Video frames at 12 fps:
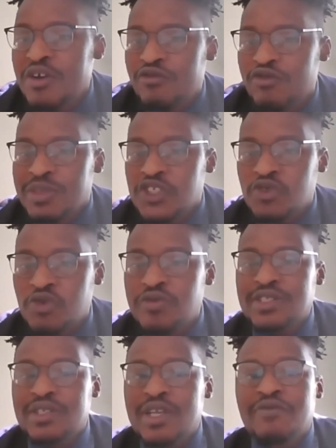From his
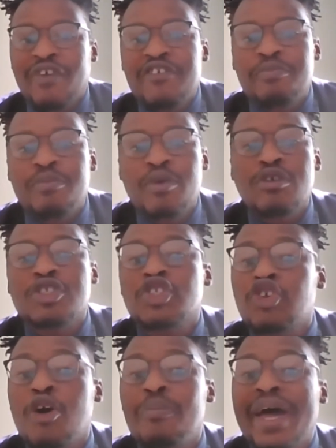2005 book,
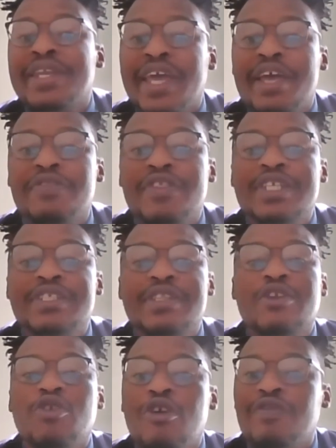Trauma and Ethics in
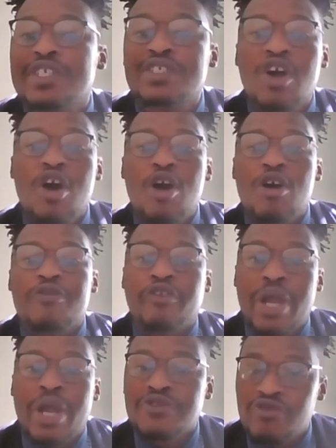the Novels of
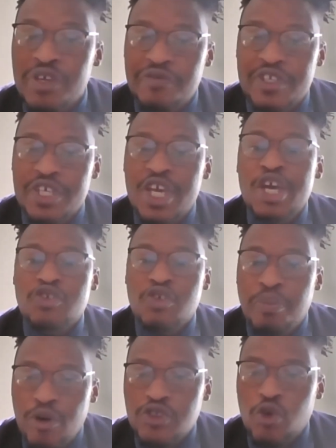Graham Swift, to
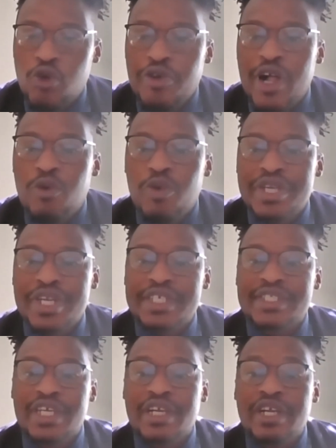Postcolonial
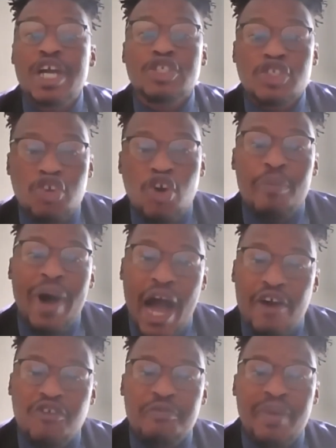Witnessing, Trauma
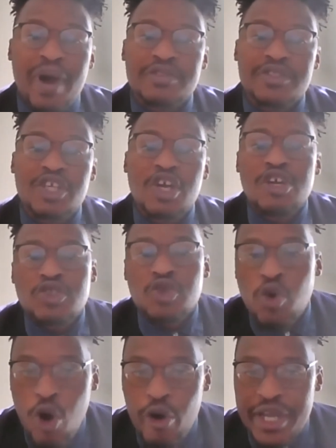Out of Bounds, to
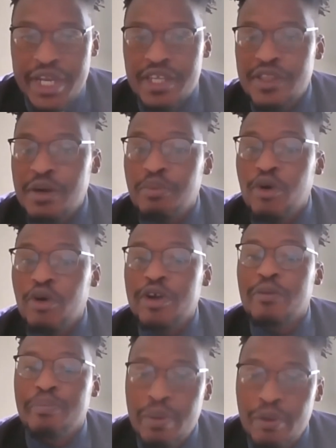co-editing the
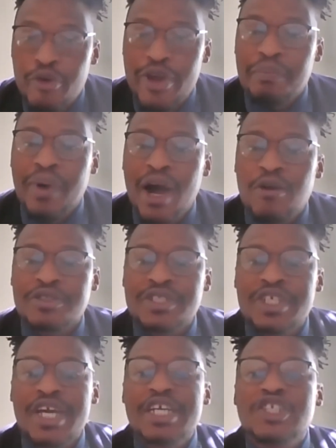book, Memory
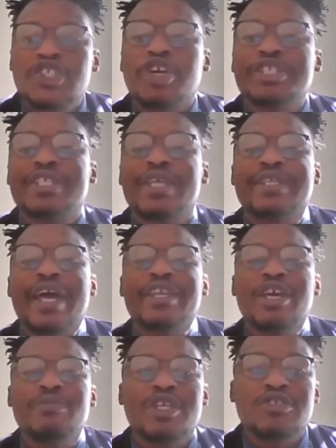Unbound, tracing the
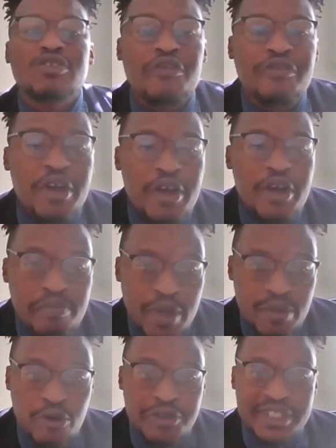dynamics of
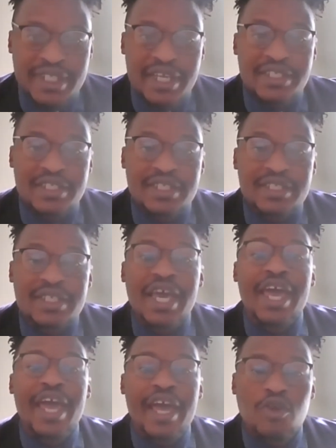memory studies,
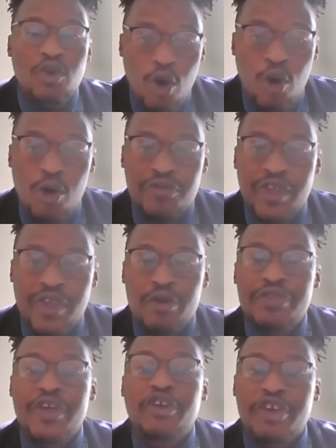and
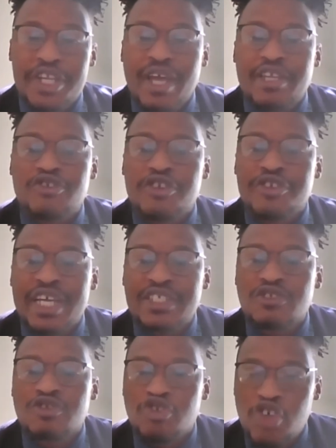co-authoring the critical
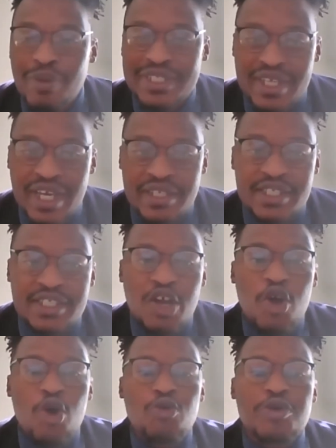introduction to trauma studies
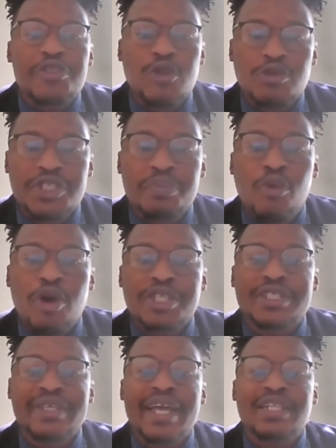with Lucy Bond
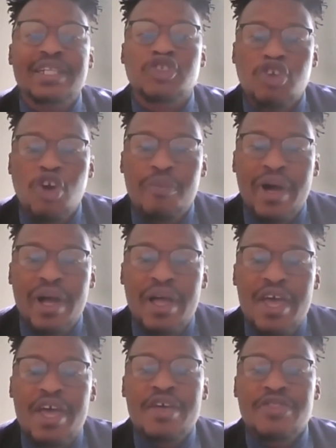entitled Trauma.
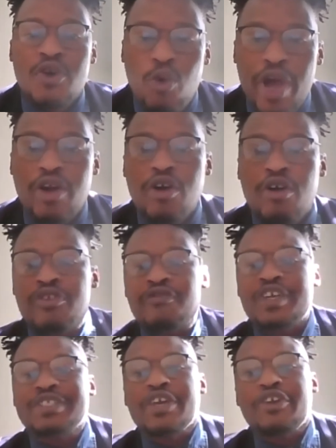The work of
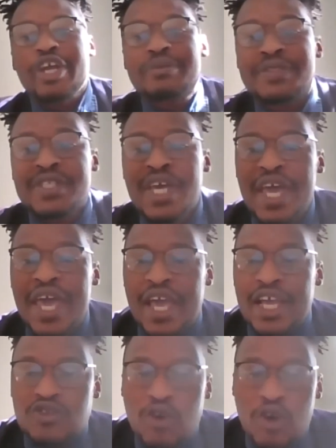Professor Krebs
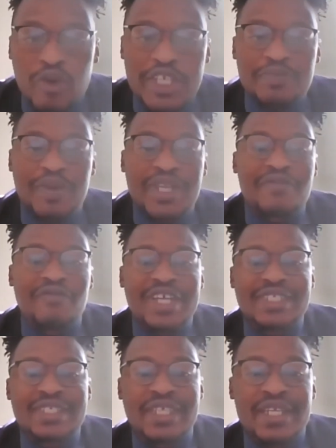has always been
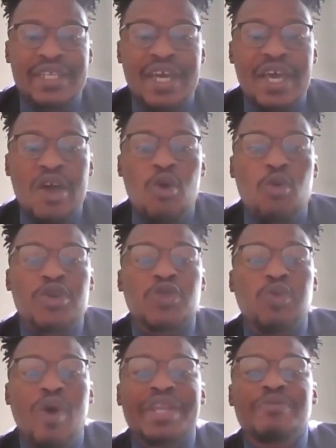invested
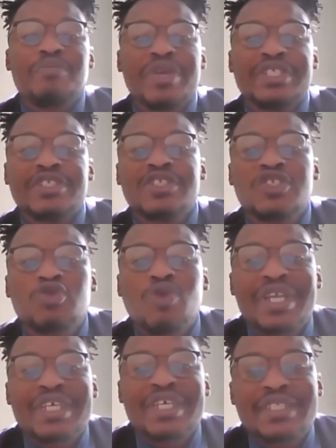with what it means to
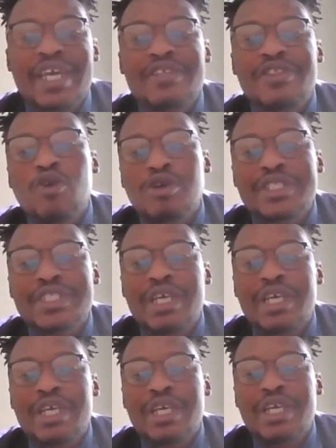understand the
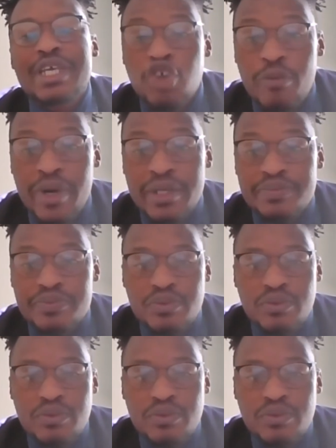concept of trauma.